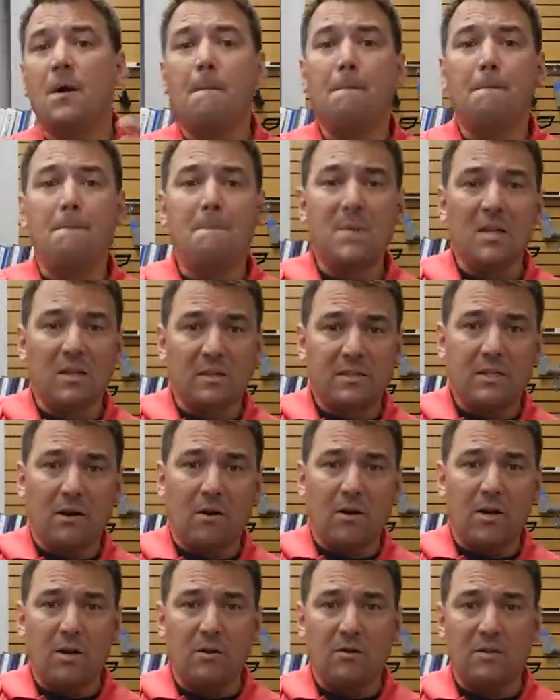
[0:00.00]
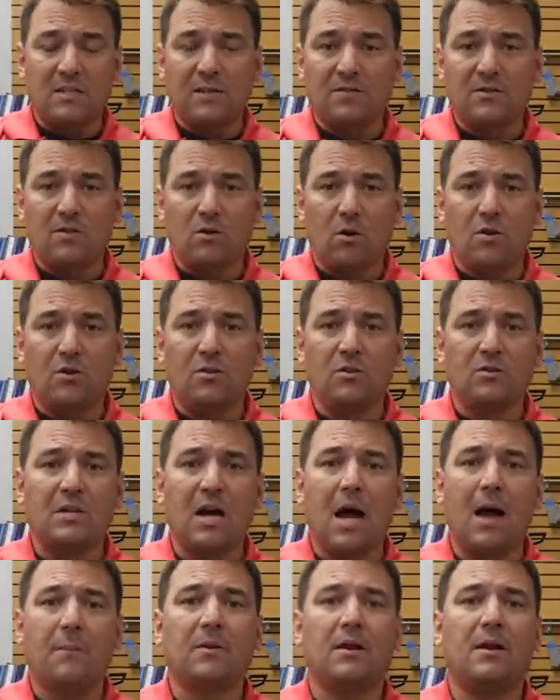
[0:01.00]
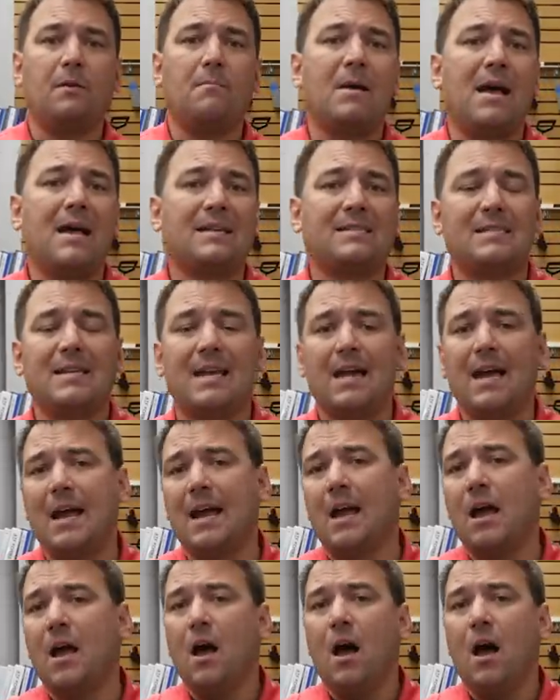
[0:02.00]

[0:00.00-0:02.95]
Military units have started to adopt it in Marseille.